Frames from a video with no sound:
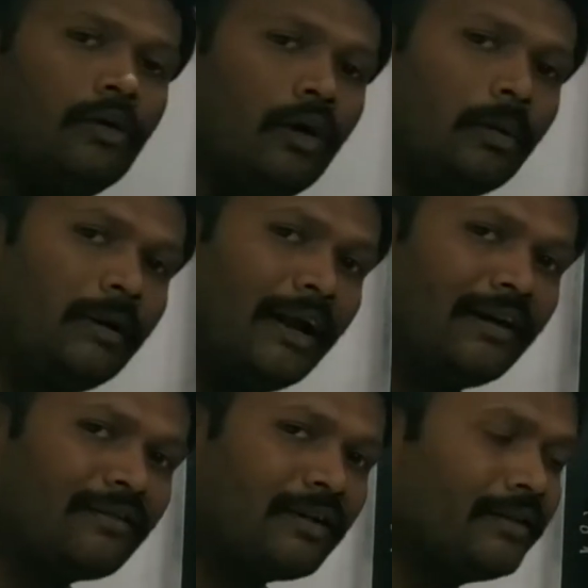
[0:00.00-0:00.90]
Are you able to
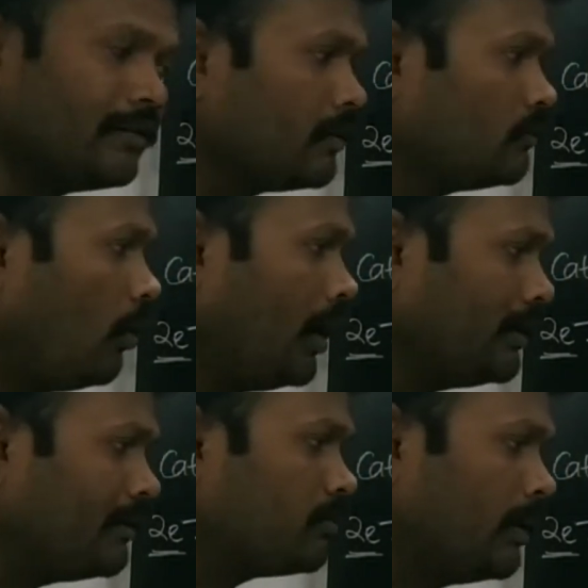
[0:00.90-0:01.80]
understand? This is what
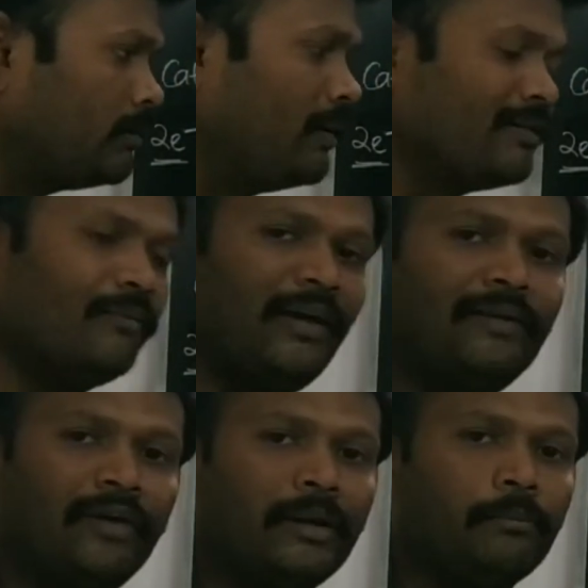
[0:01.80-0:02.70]
it is. It plays a very,
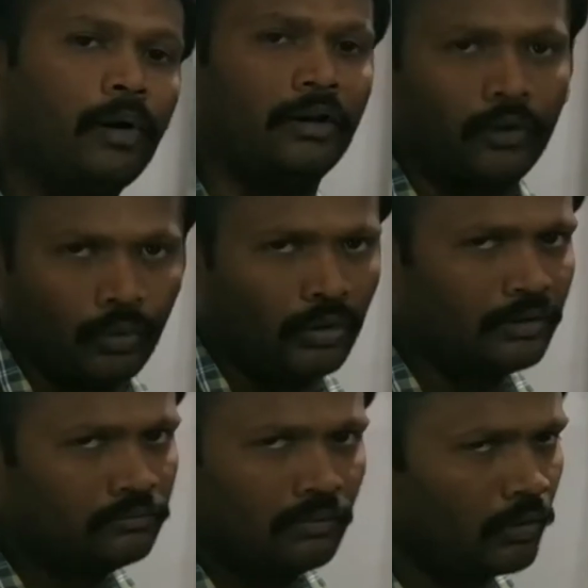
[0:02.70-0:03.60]
very important role.
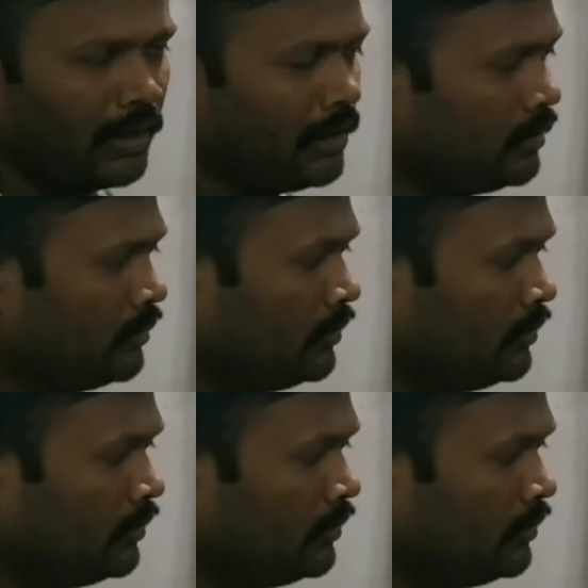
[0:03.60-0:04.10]
Okay.